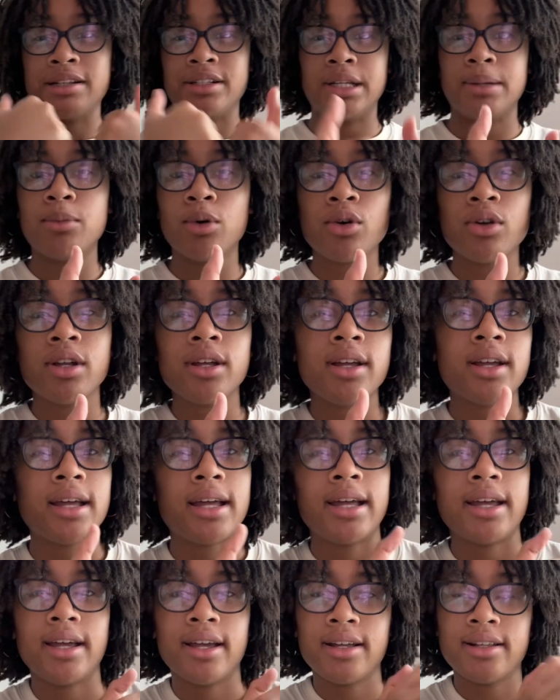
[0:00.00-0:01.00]
demolding,
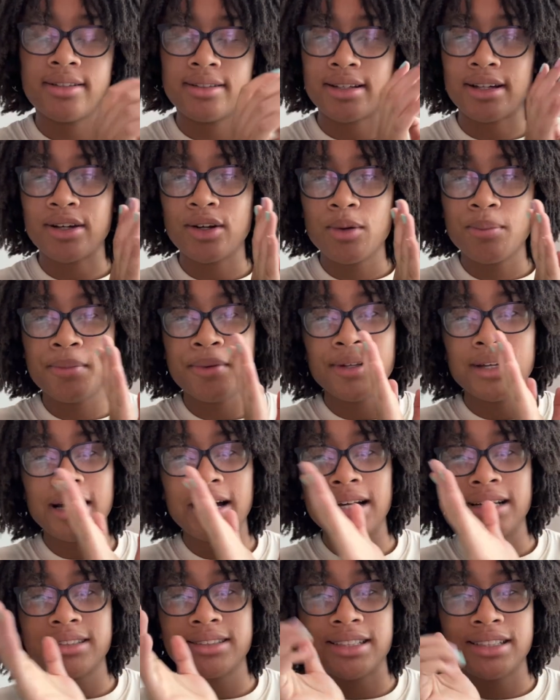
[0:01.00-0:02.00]
and I hope you
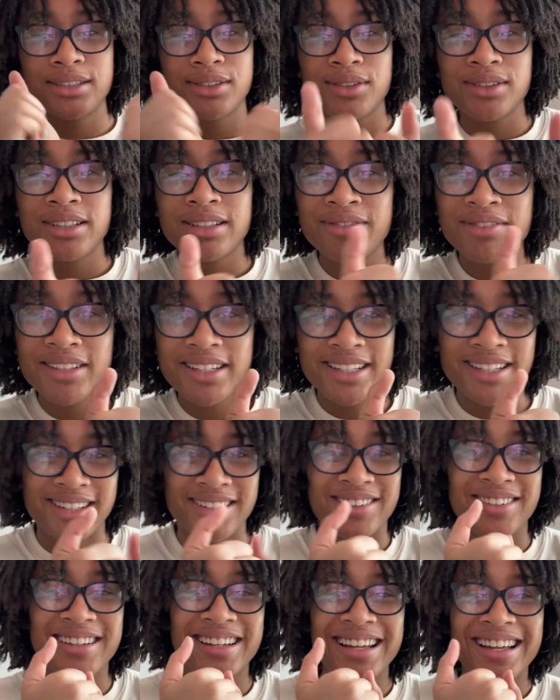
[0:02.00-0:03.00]
guys enjoyed the
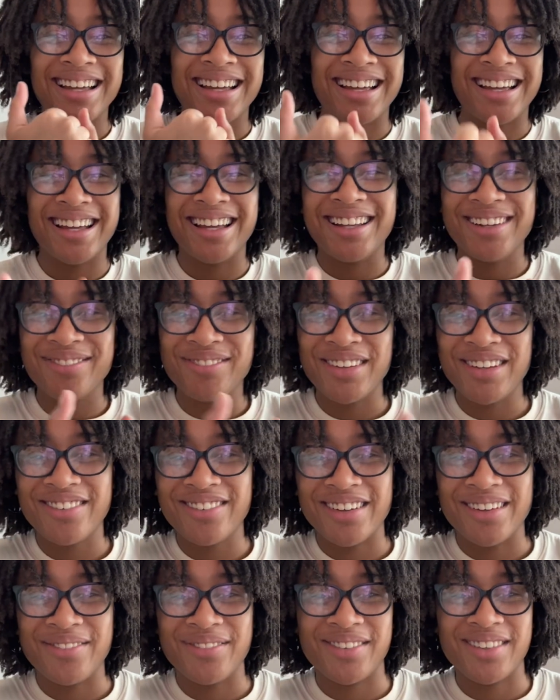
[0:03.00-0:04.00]
video and me
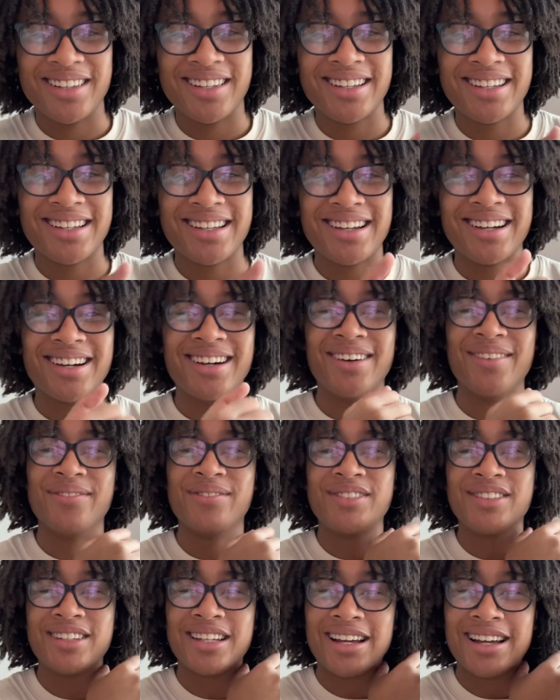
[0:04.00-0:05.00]
rambling.
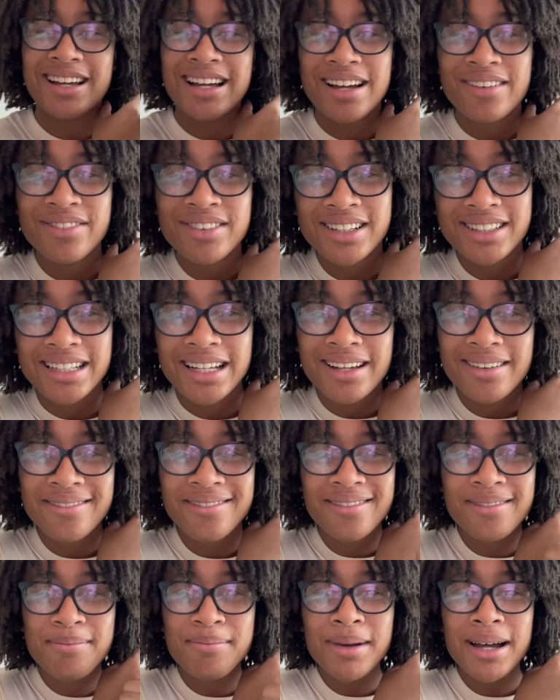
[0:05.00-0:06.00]
So yeah, have a good day.
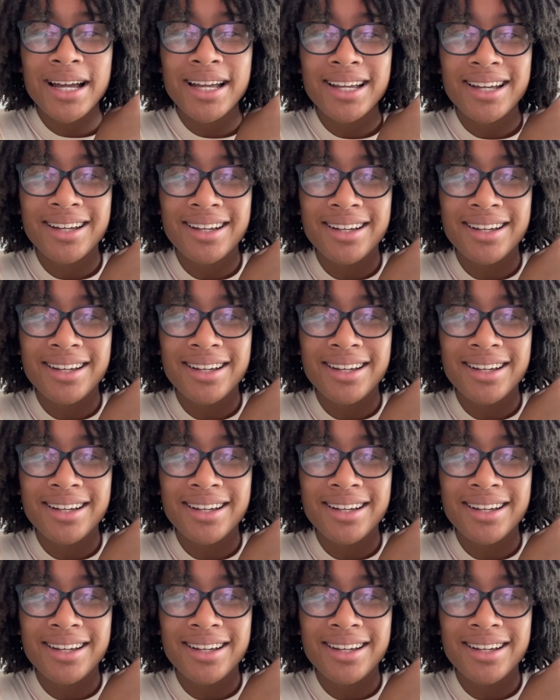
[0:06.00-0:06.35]
Bye.